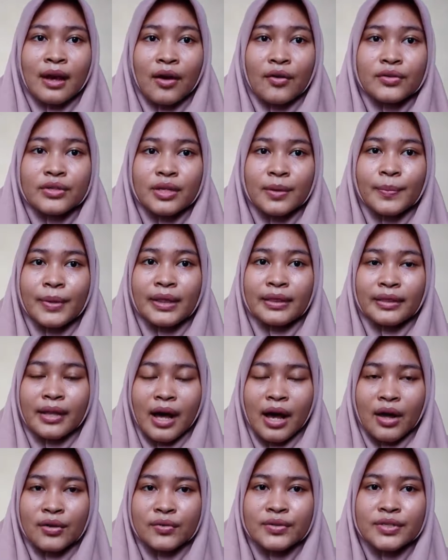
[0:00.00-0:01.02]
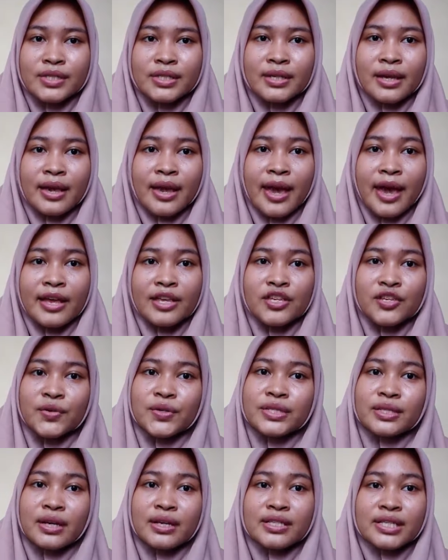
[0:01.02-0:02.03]
Countable nouns can
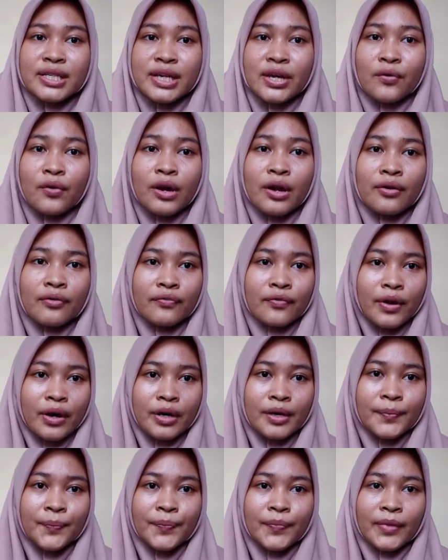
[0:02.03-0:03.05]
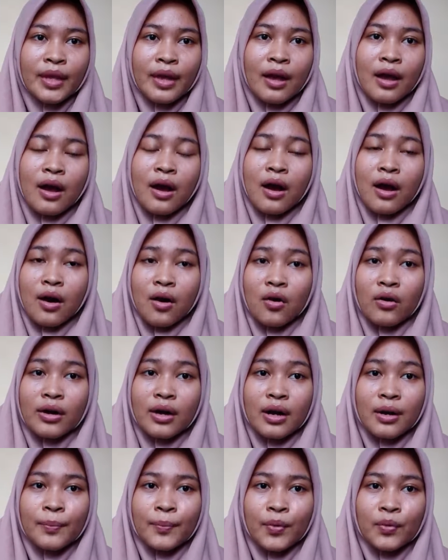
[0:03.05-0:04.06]
use a singular verb
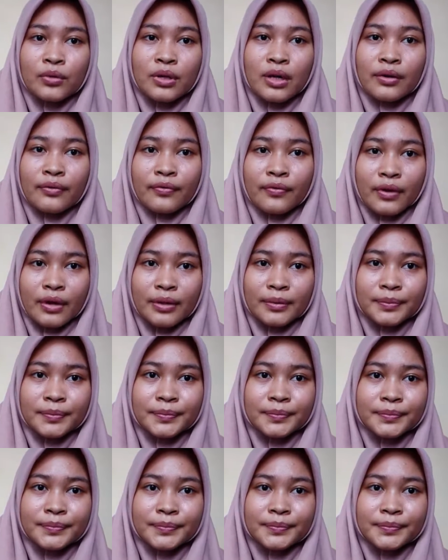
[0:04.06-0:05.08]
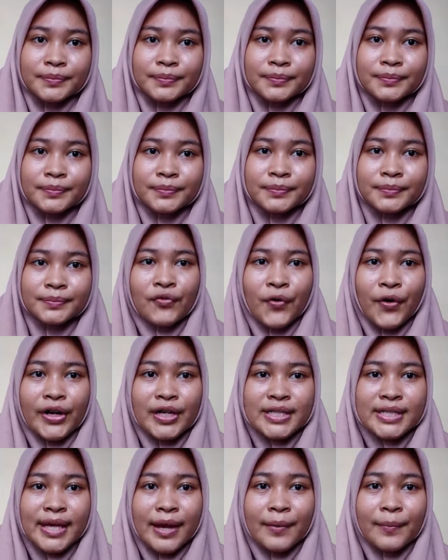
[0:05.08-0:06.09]
or a plural verb. For
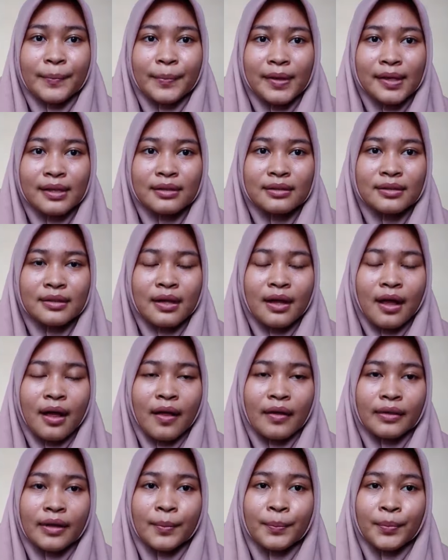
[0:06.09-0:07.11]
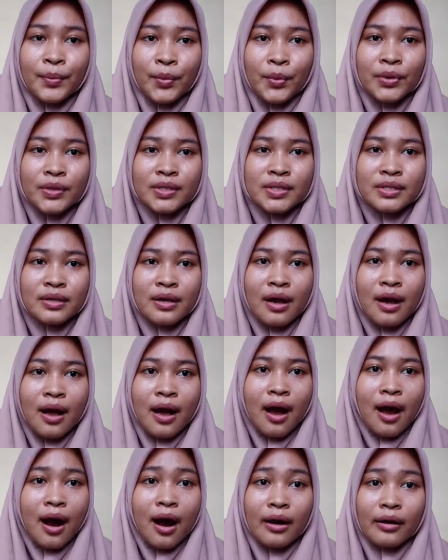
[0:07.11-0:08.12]
example, the books
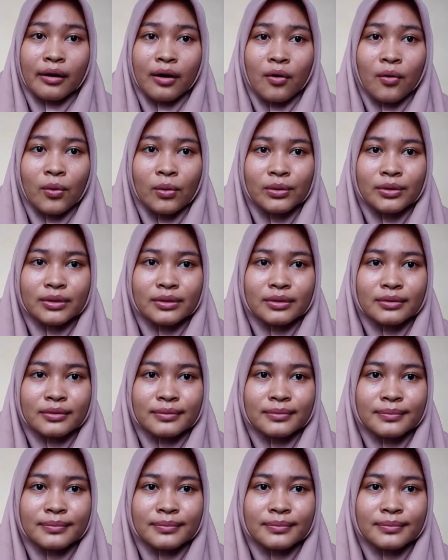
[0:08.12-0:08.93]
are old.